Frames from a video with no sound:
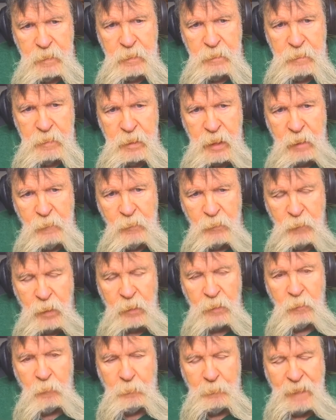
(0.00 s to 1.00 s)
They would
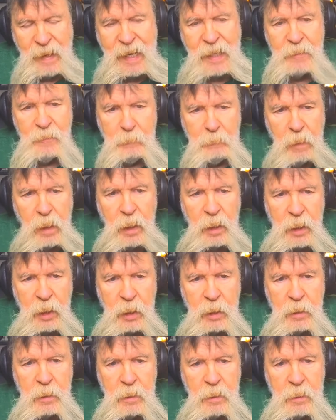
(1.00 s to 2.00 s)
rather pay the
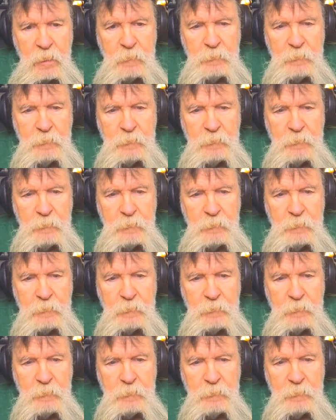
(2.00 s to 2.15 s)
money